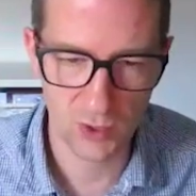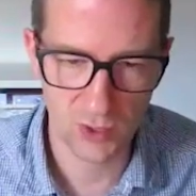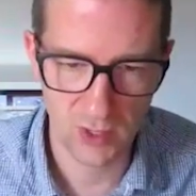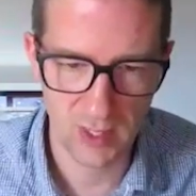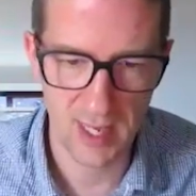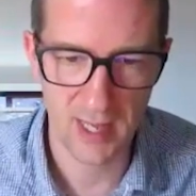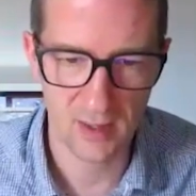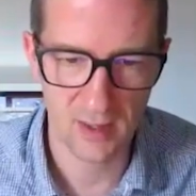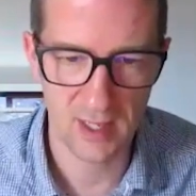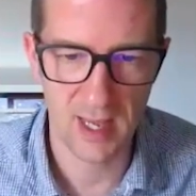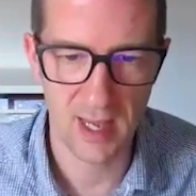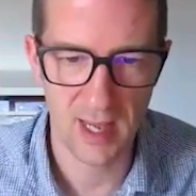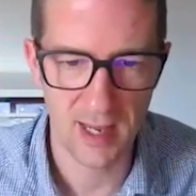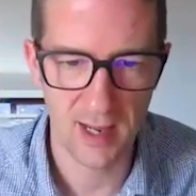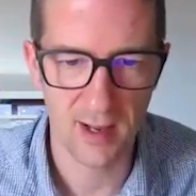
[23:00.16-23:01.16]
yet the
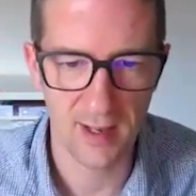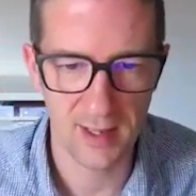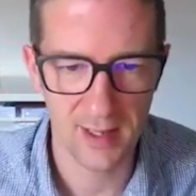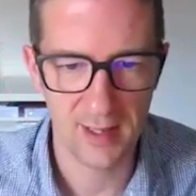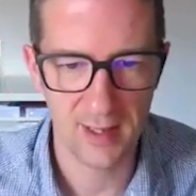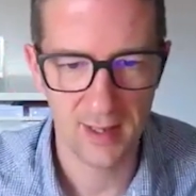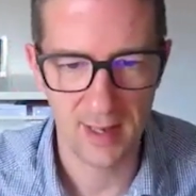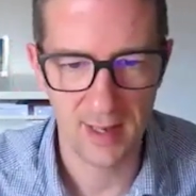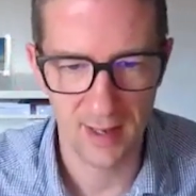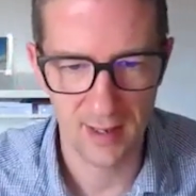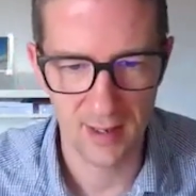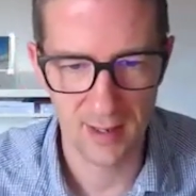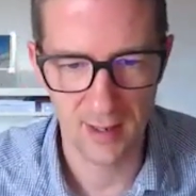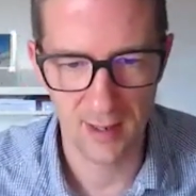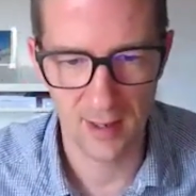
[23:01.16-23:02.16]
AI
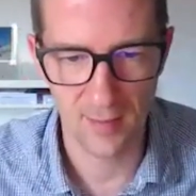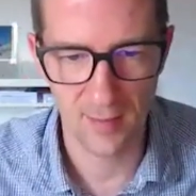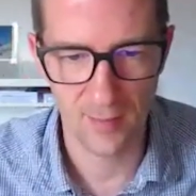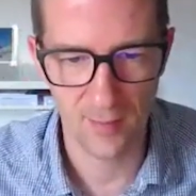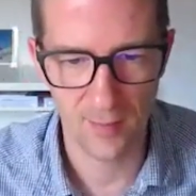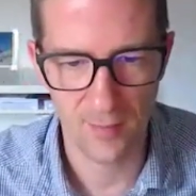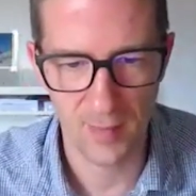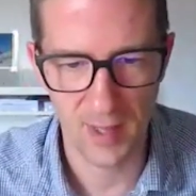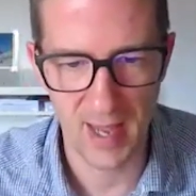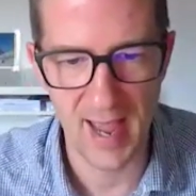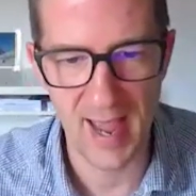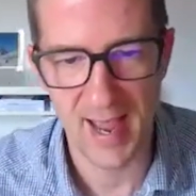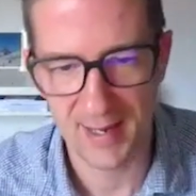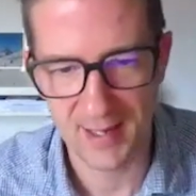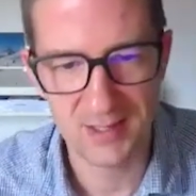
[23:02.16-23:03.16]

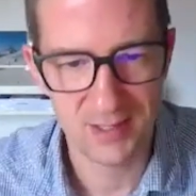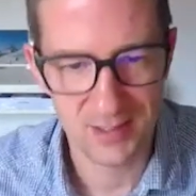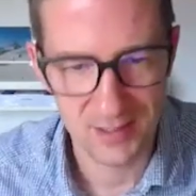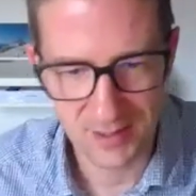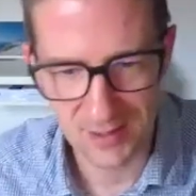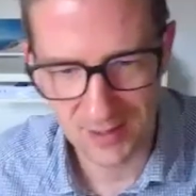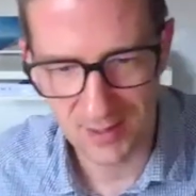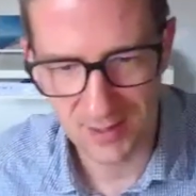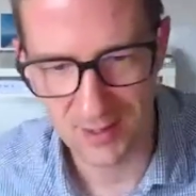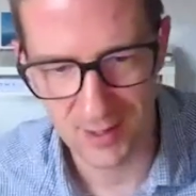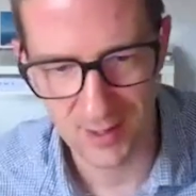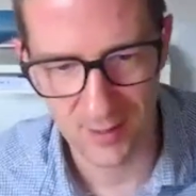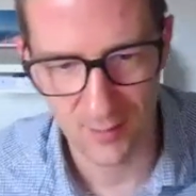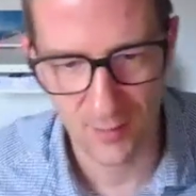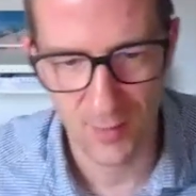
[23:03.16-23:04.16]
Act
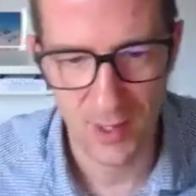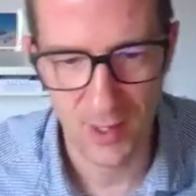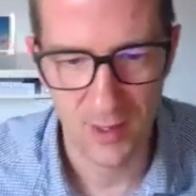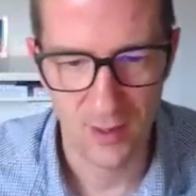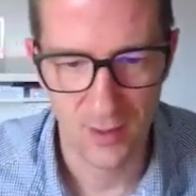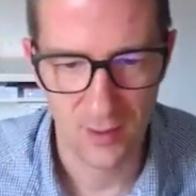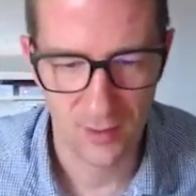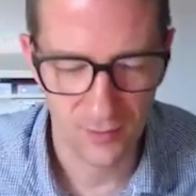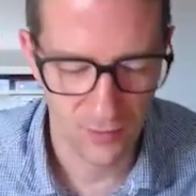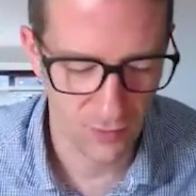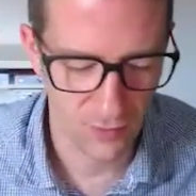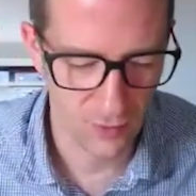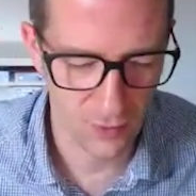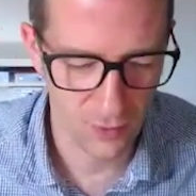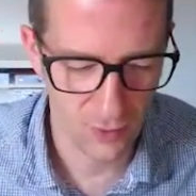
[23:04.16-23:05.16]

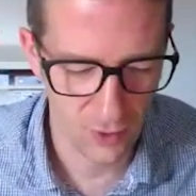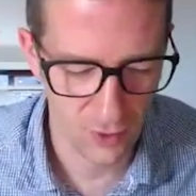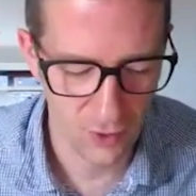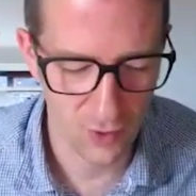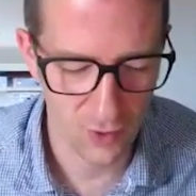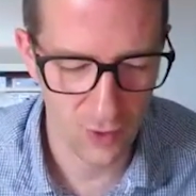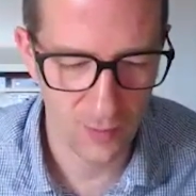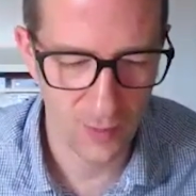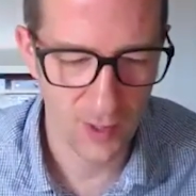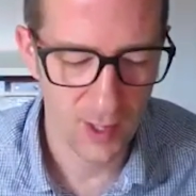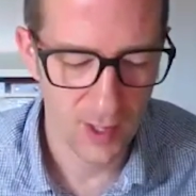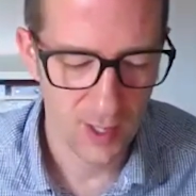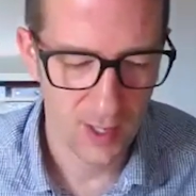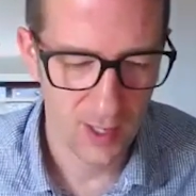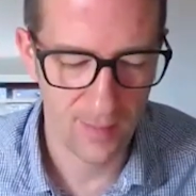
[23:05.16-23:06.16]
for Europe,
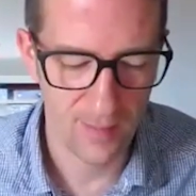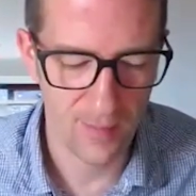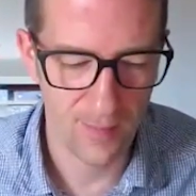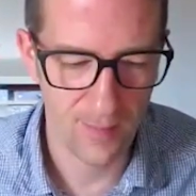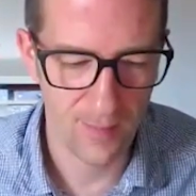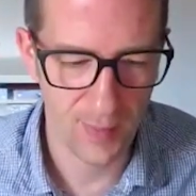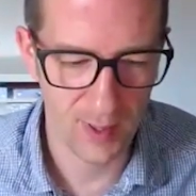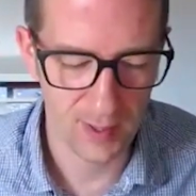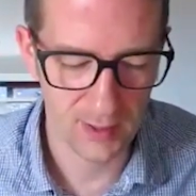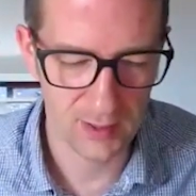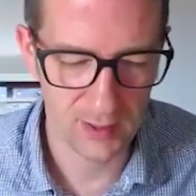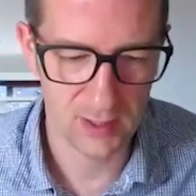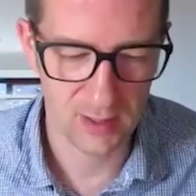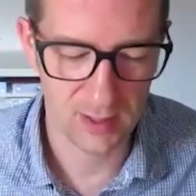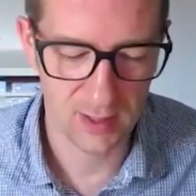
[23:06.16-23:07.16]

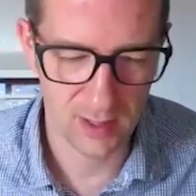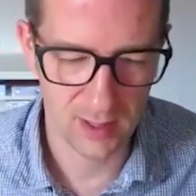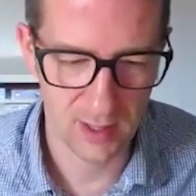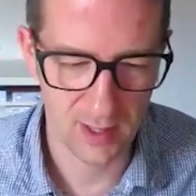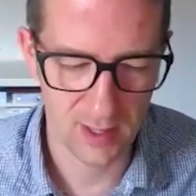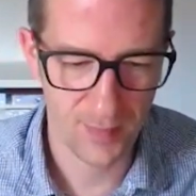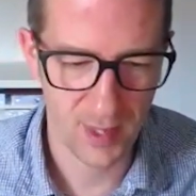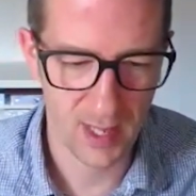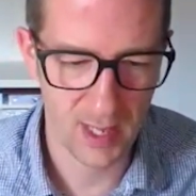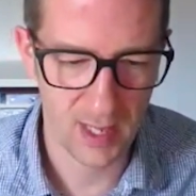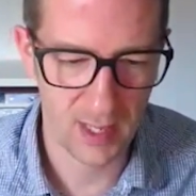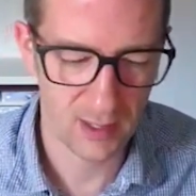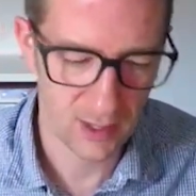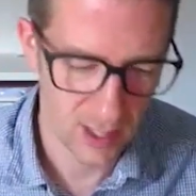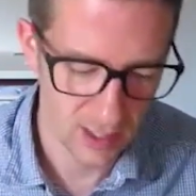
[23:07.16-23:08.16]
but
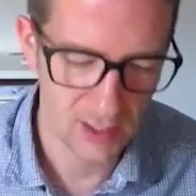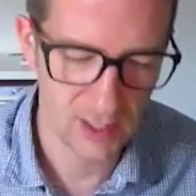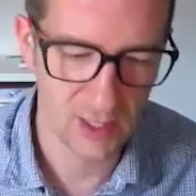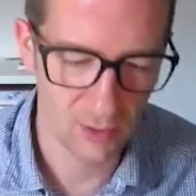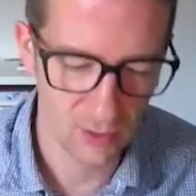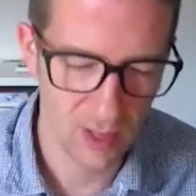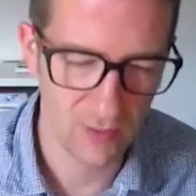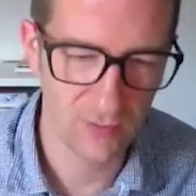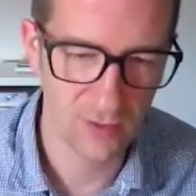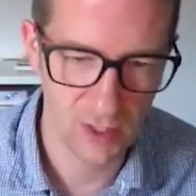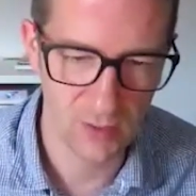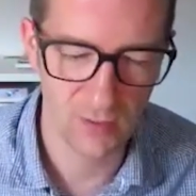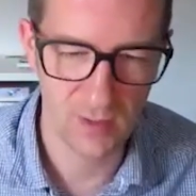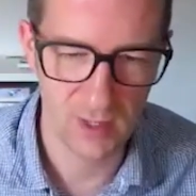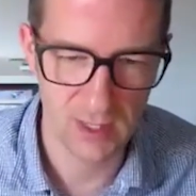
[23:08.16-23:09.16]
it still covered
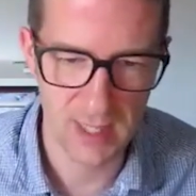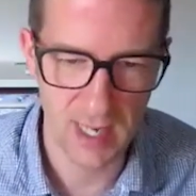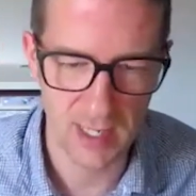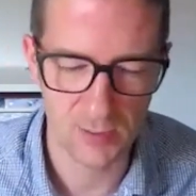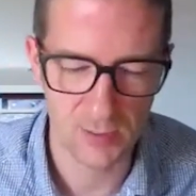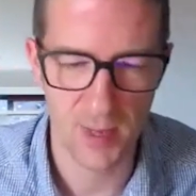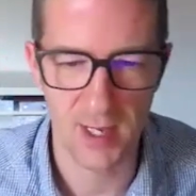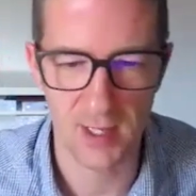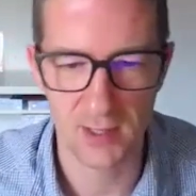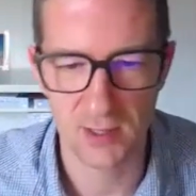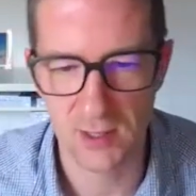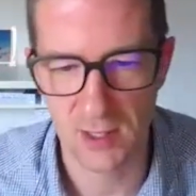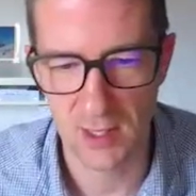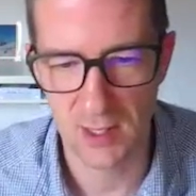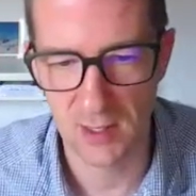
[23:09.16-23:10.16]
some of these aspects
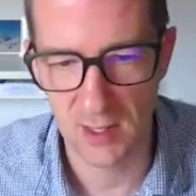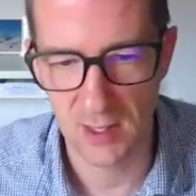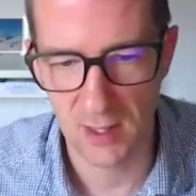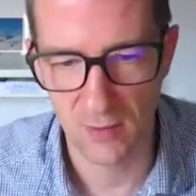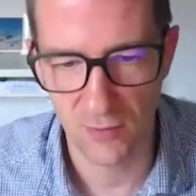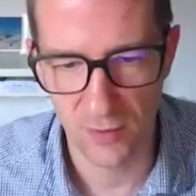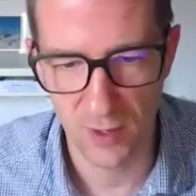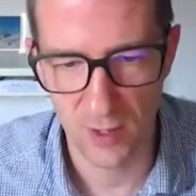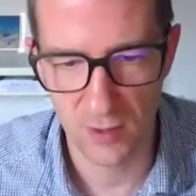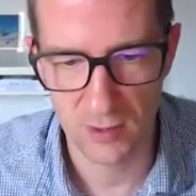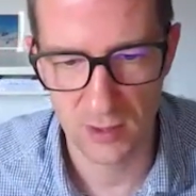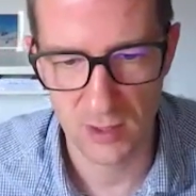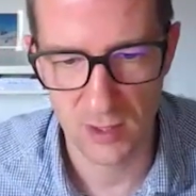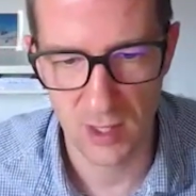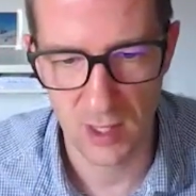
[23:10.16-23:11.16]
in the
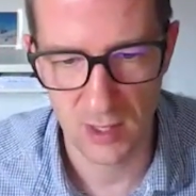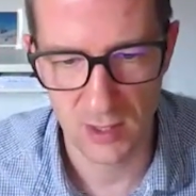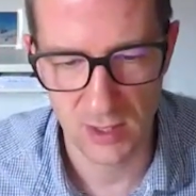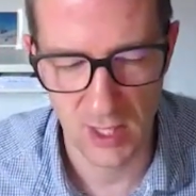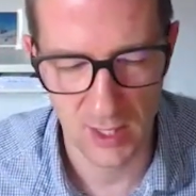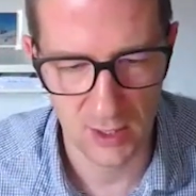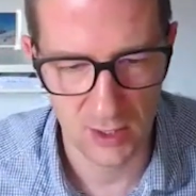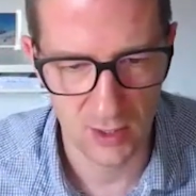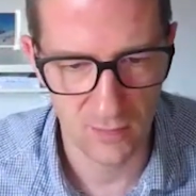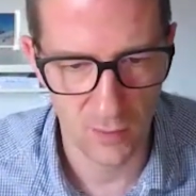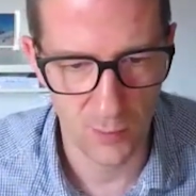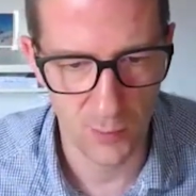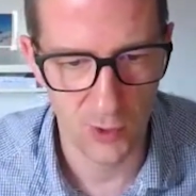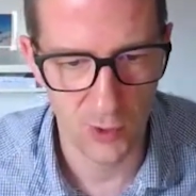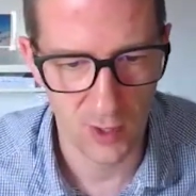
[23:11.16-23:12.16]
inference section of the
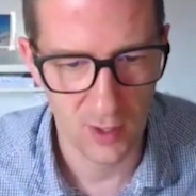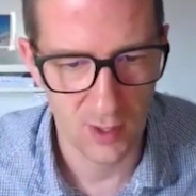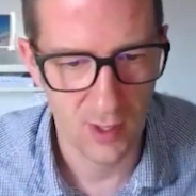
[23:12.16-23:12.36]
book.